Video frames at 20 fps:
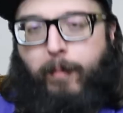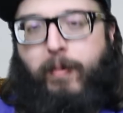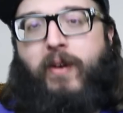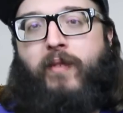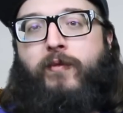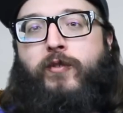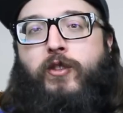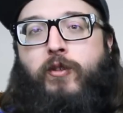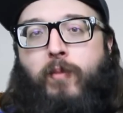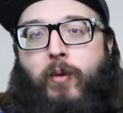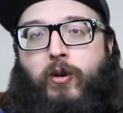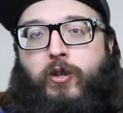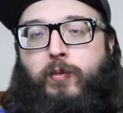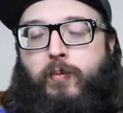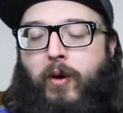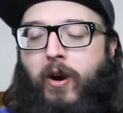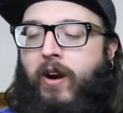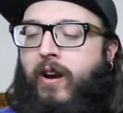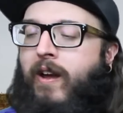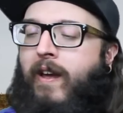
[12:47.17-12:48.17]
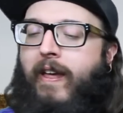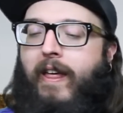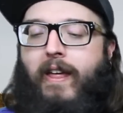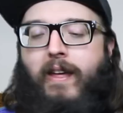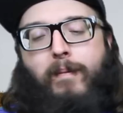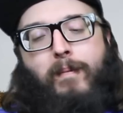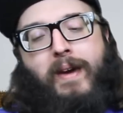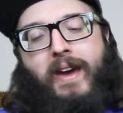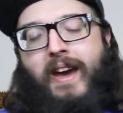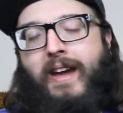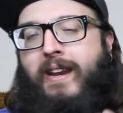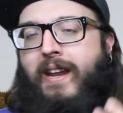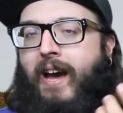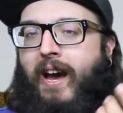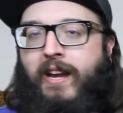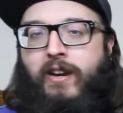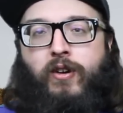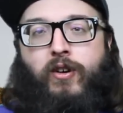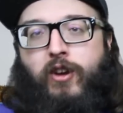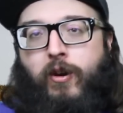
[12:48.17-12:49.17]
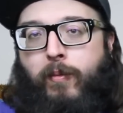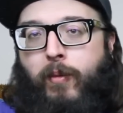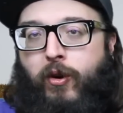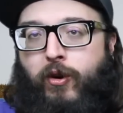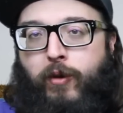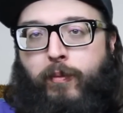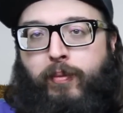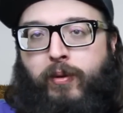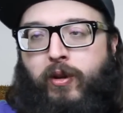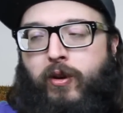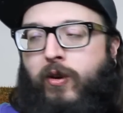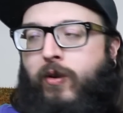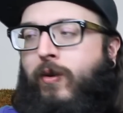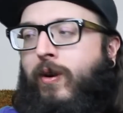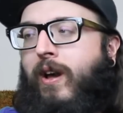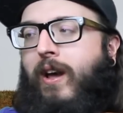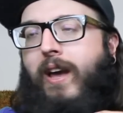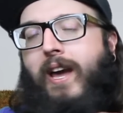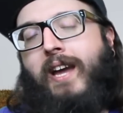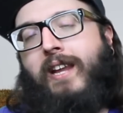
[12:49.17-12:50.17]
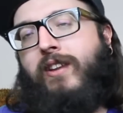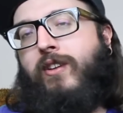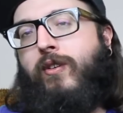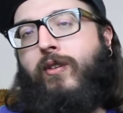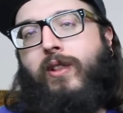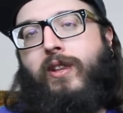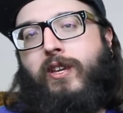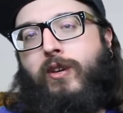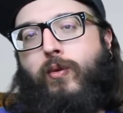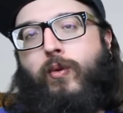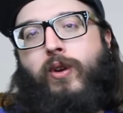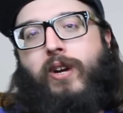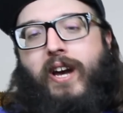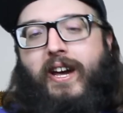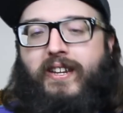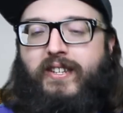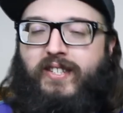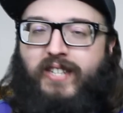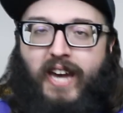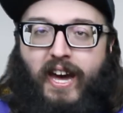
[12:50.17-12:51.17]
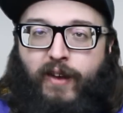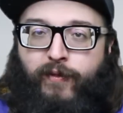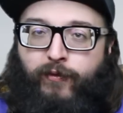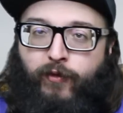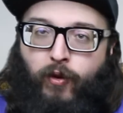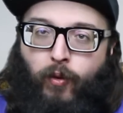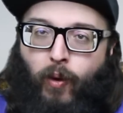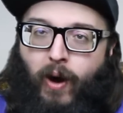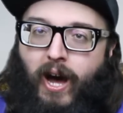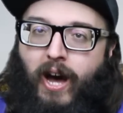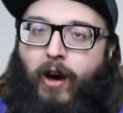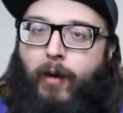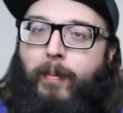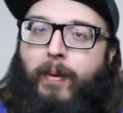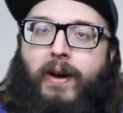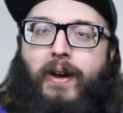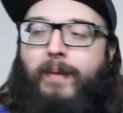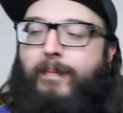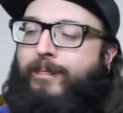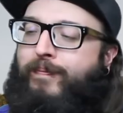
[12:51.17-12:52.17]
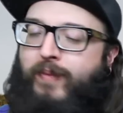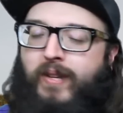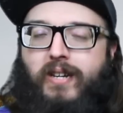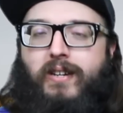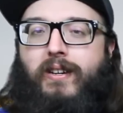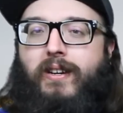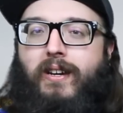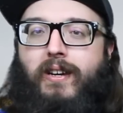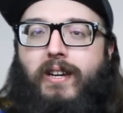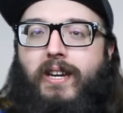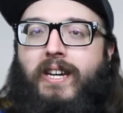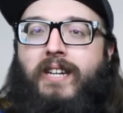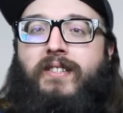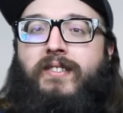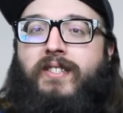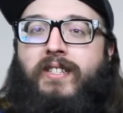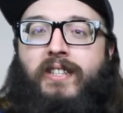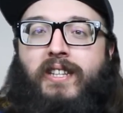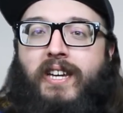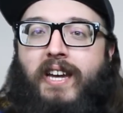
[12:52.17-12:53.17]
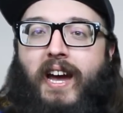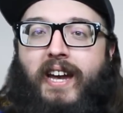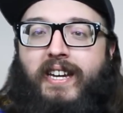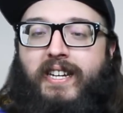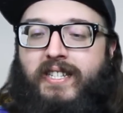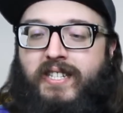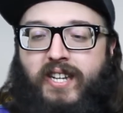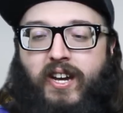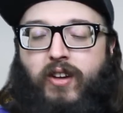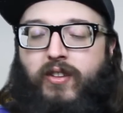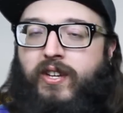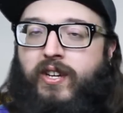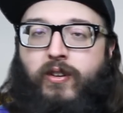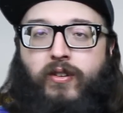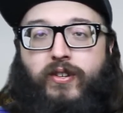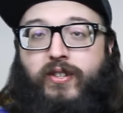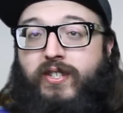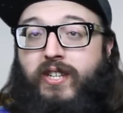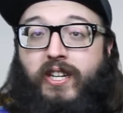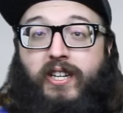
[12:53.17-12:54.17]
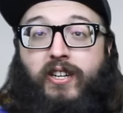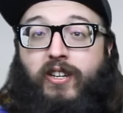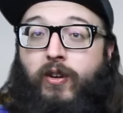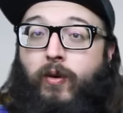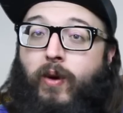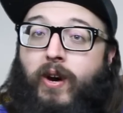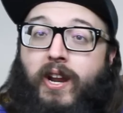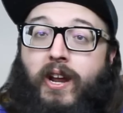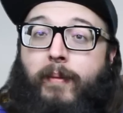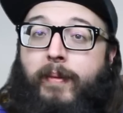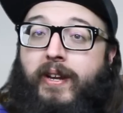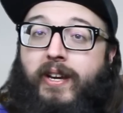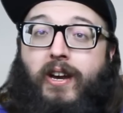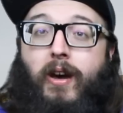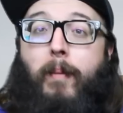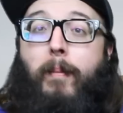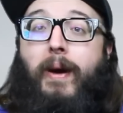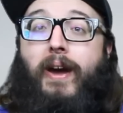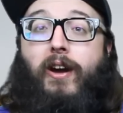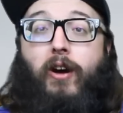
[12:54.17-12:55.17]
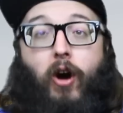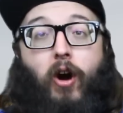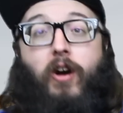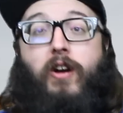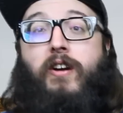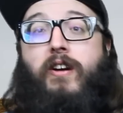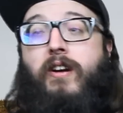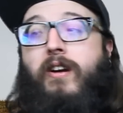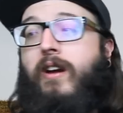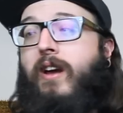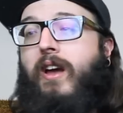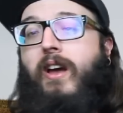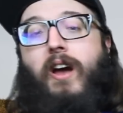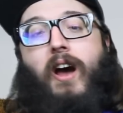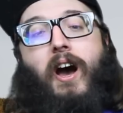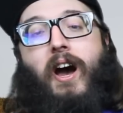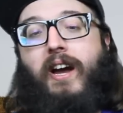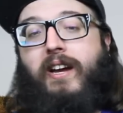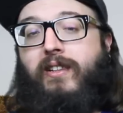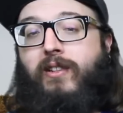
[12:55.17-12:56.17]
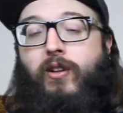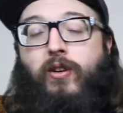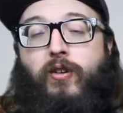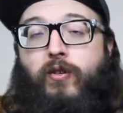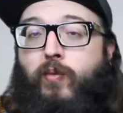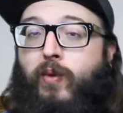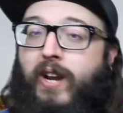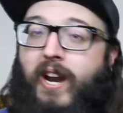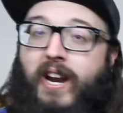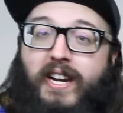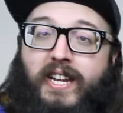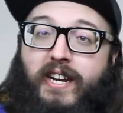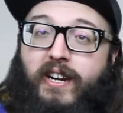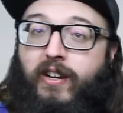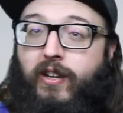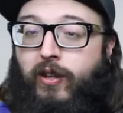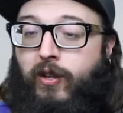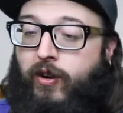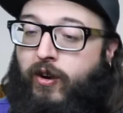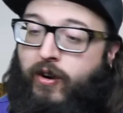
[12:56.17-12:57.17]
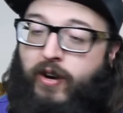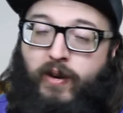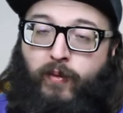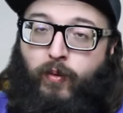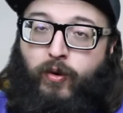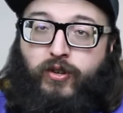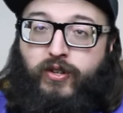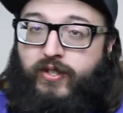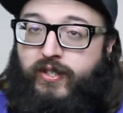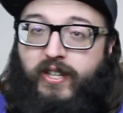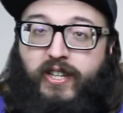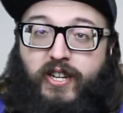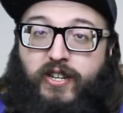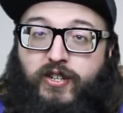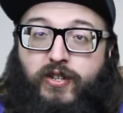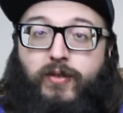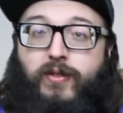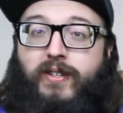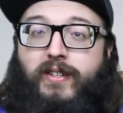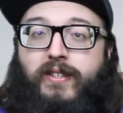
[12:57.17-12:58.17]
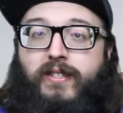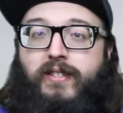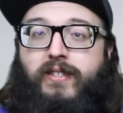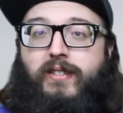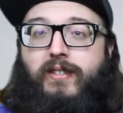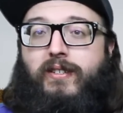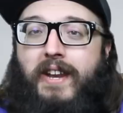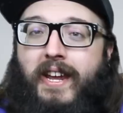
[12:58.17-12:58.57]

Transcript: But for the most part, man, I know your motor blew and you were kind of sad for a while, but instantly I can tell that you're just like, you know what, I'm gonna come back harder. I learned what I needed to learn and we're just gonna do this.